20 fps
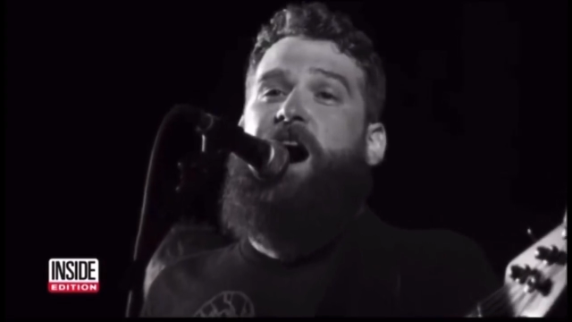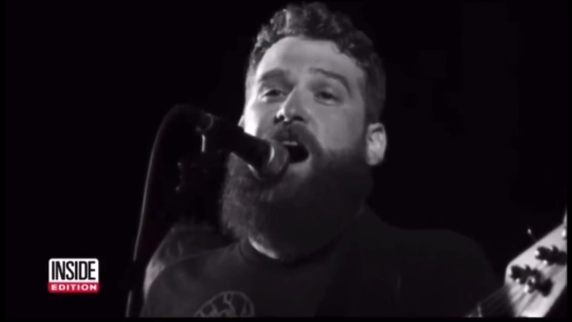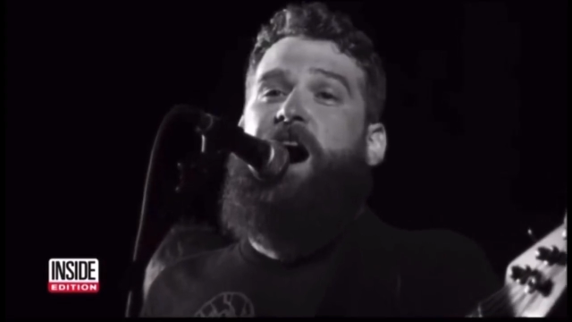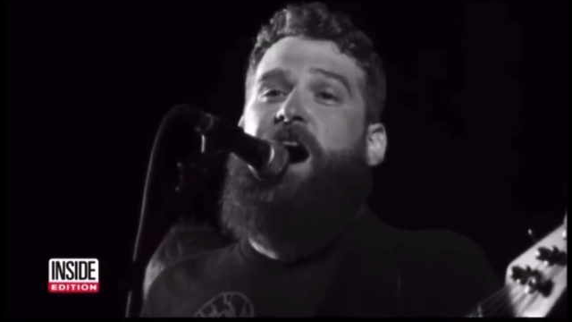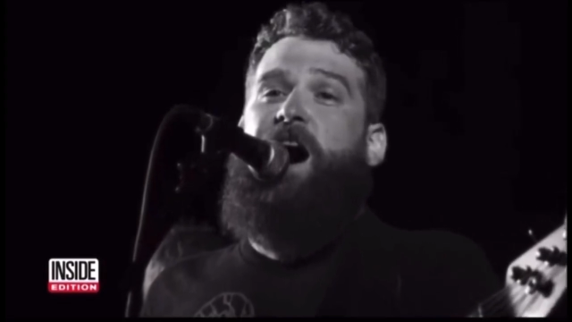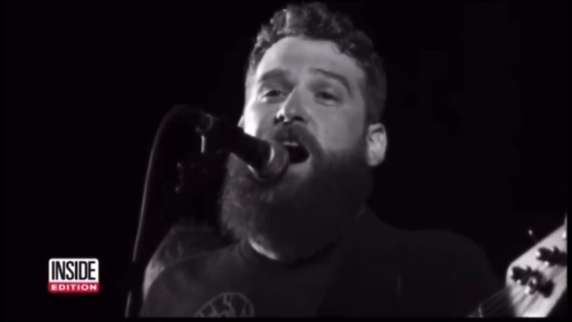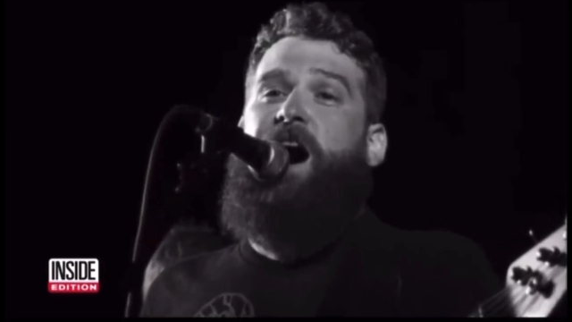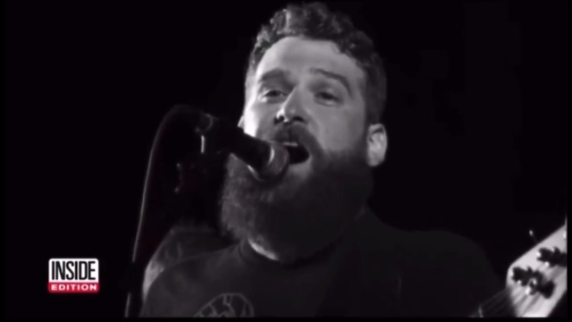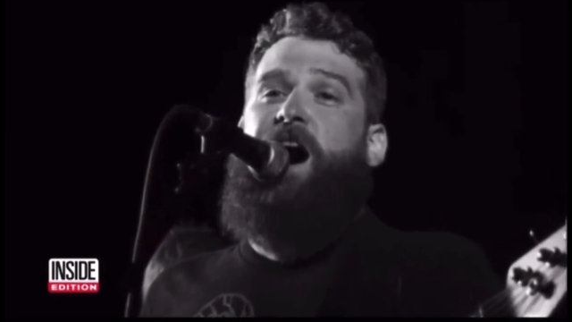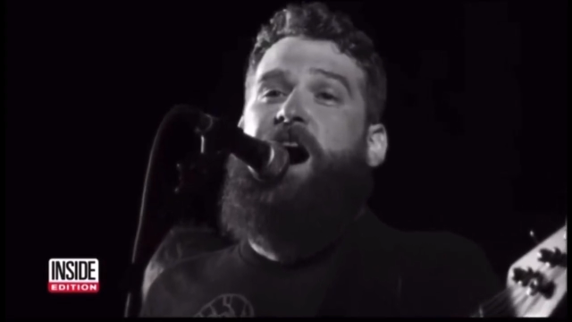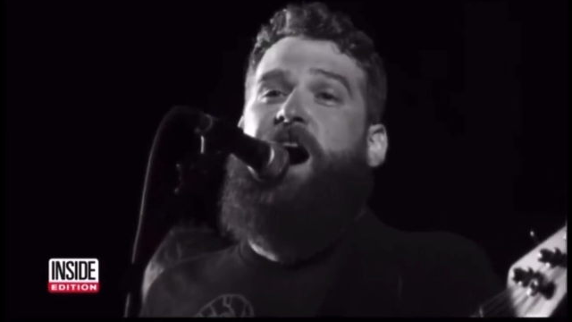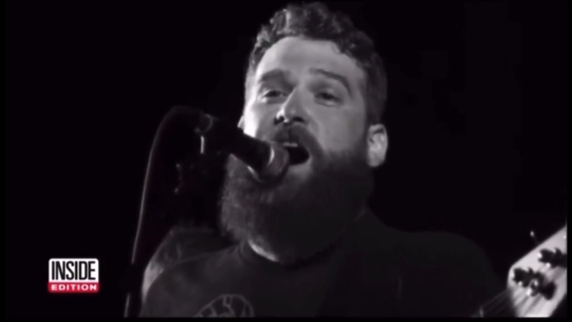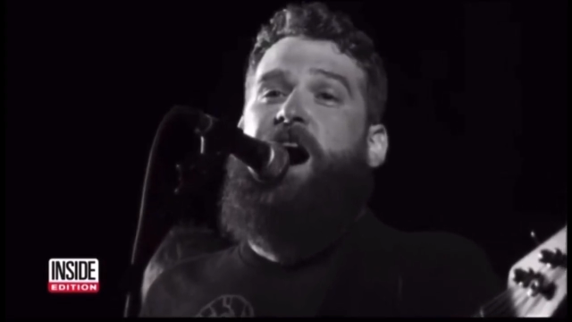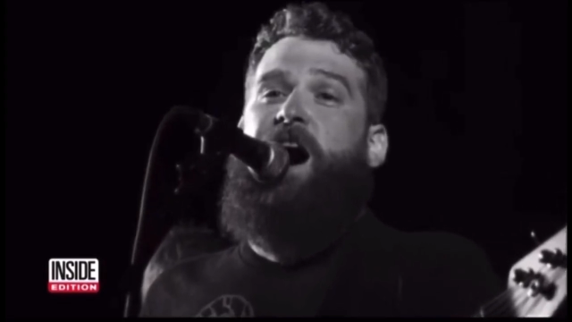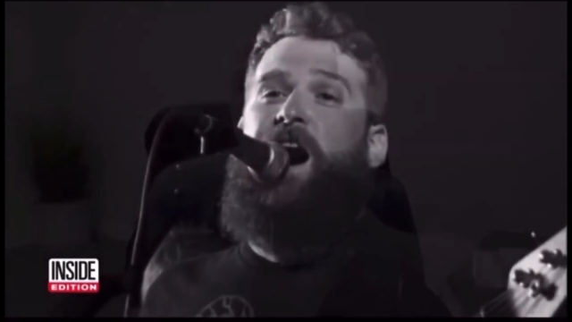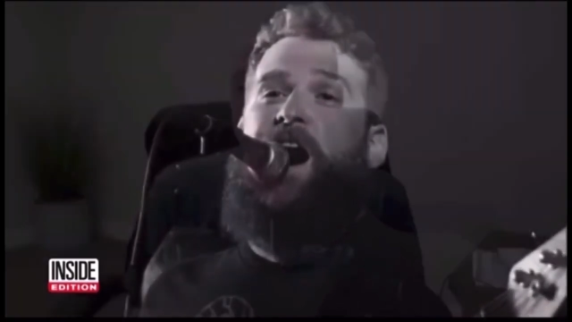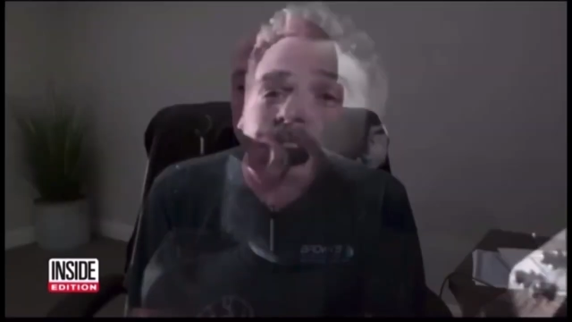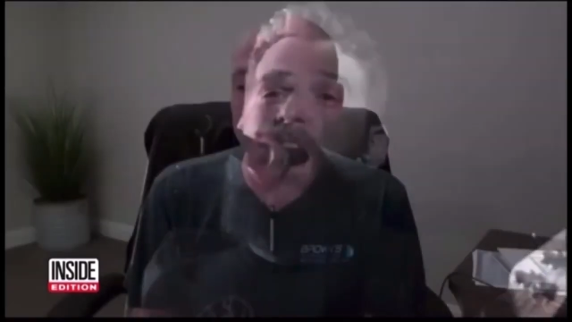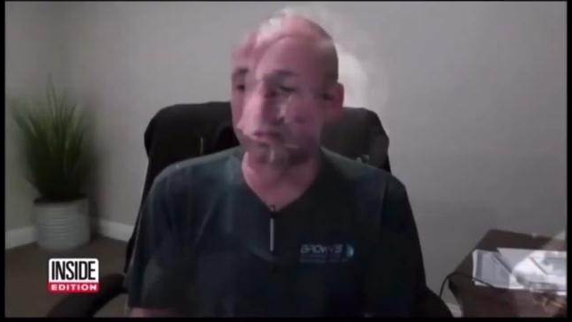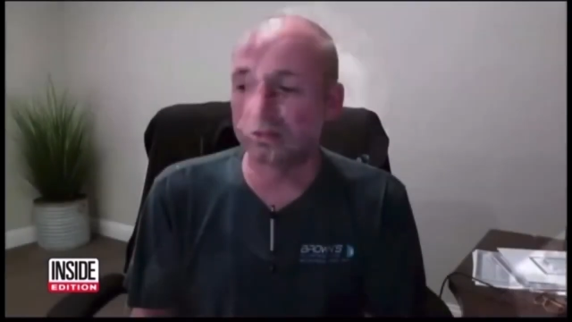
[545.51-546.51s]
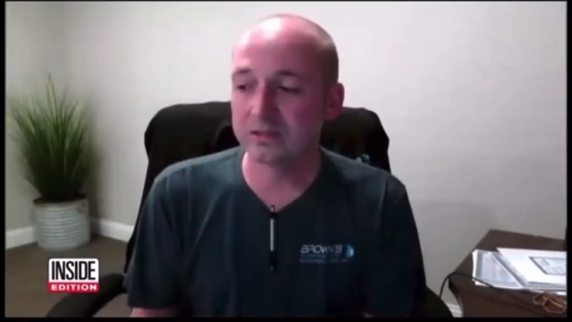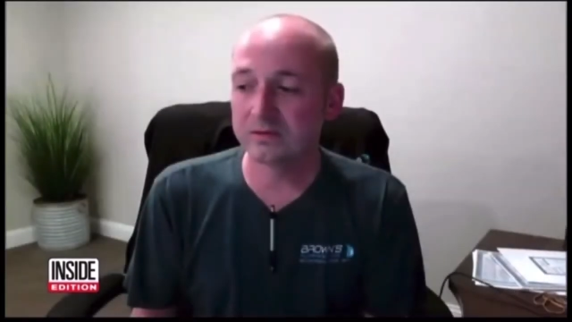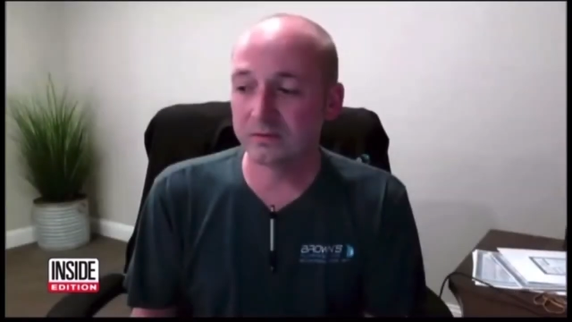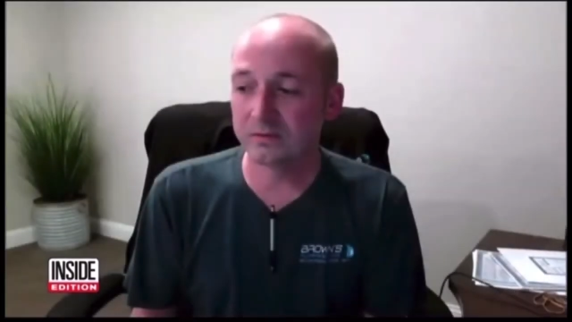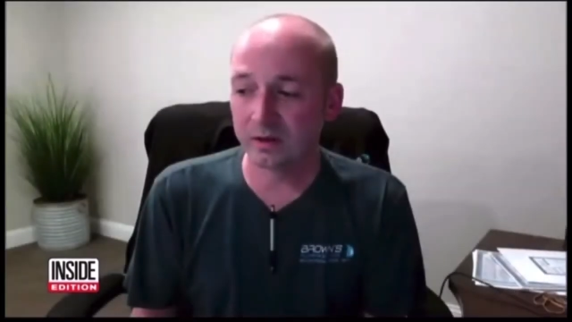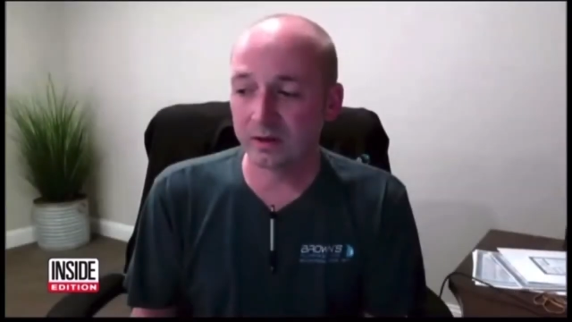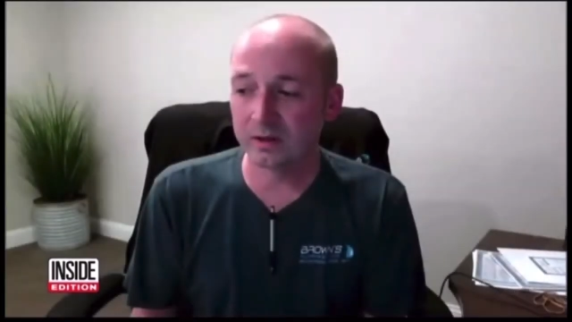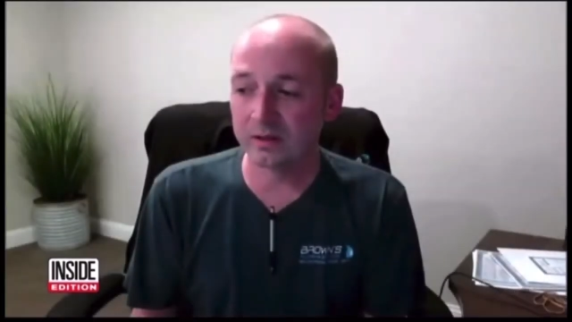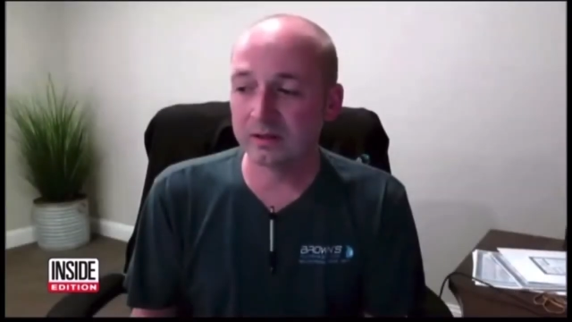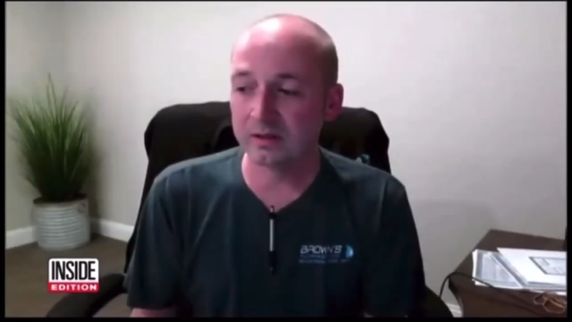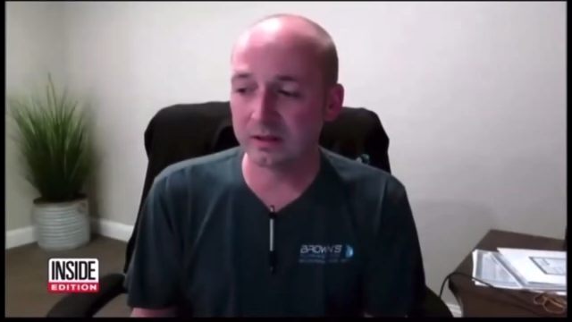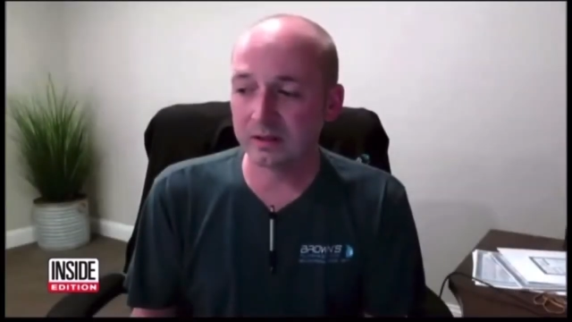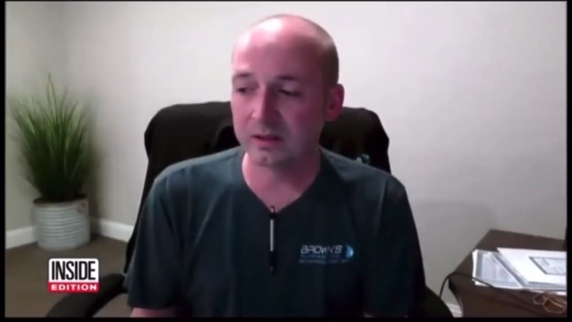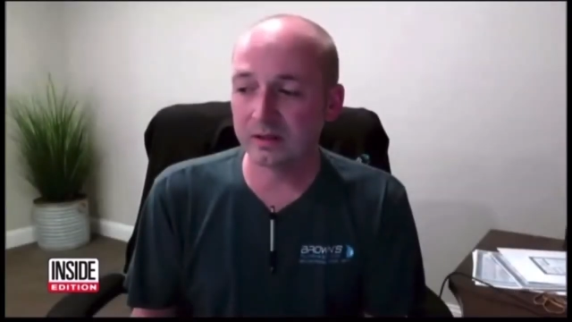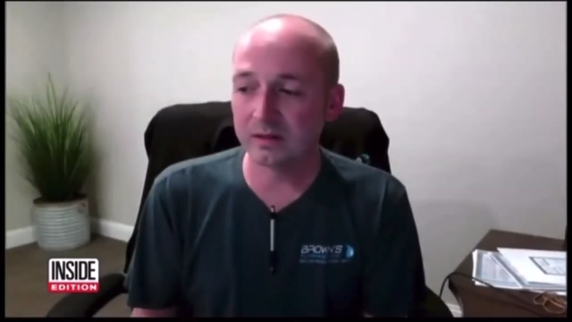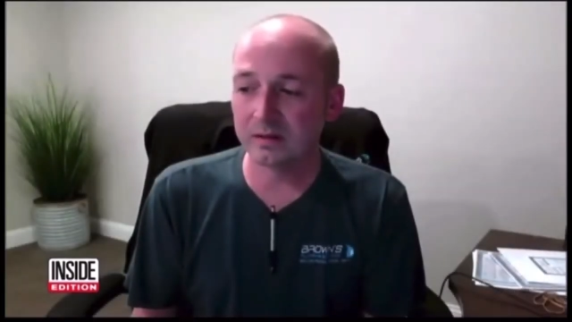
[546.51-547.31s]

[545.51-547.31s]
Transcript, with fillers: criminal act, crime,